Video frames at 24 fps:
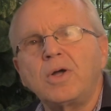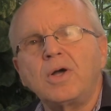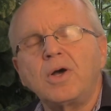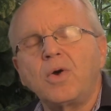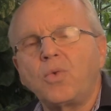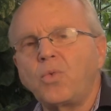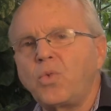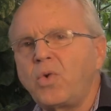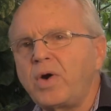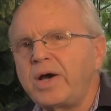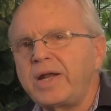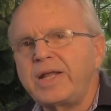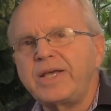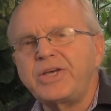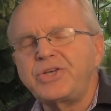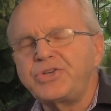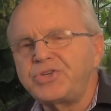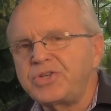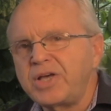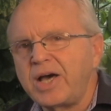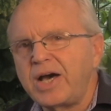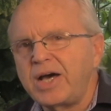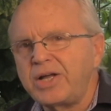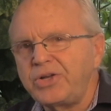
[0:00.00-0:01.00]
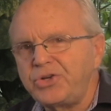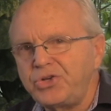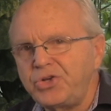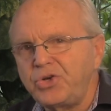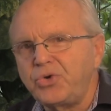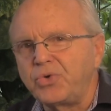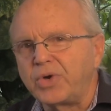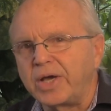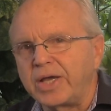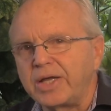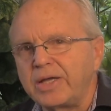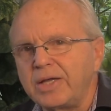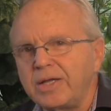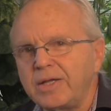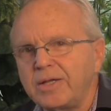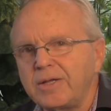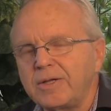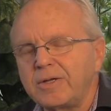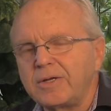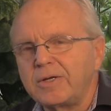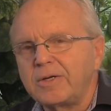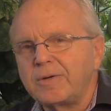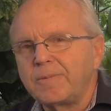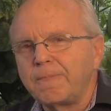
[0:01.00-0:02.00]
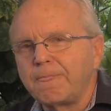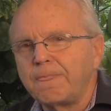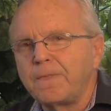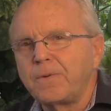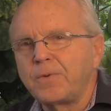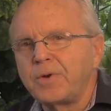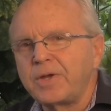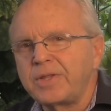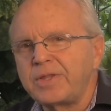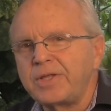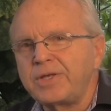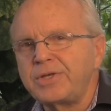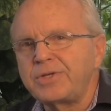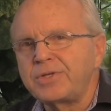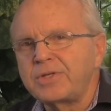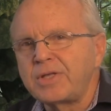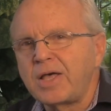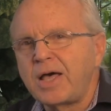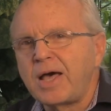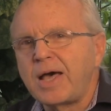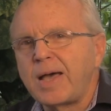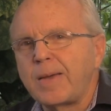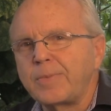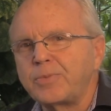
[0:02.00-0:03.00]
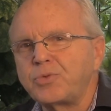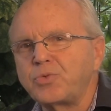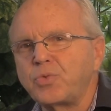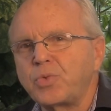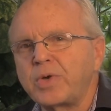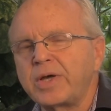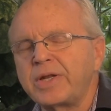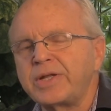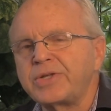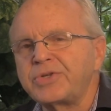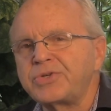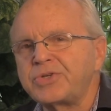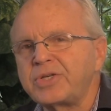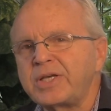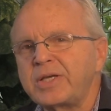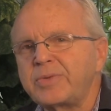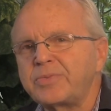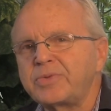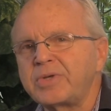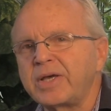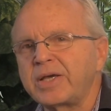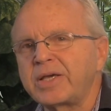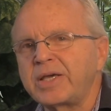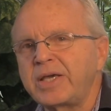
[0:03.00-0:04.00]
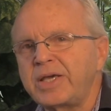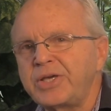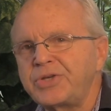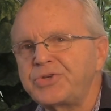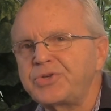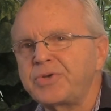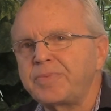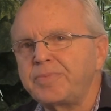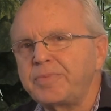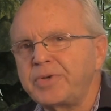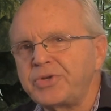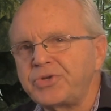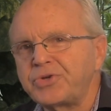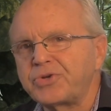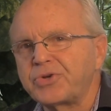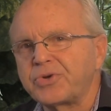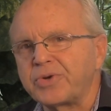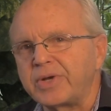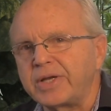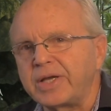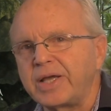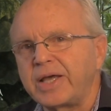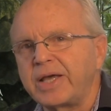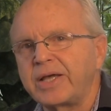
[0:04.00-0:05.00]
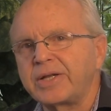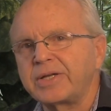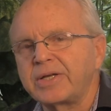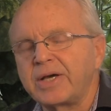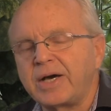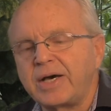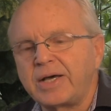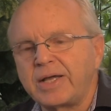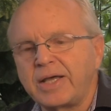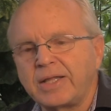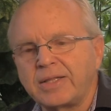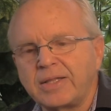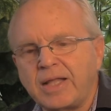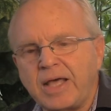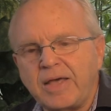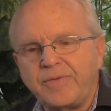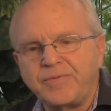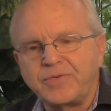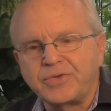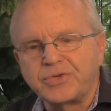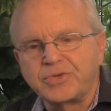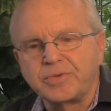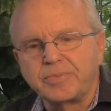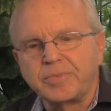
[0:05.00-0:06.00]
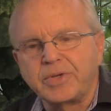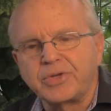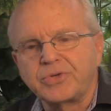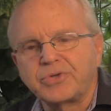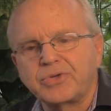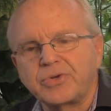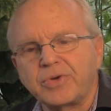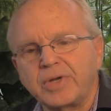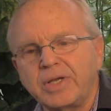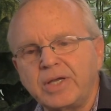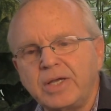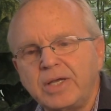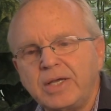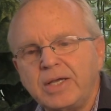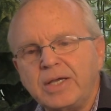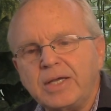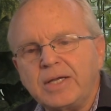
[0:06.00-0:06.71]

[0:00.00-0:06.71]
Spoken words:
What is God doing during these times when it seems like he's a mystery and God and life is a mystery?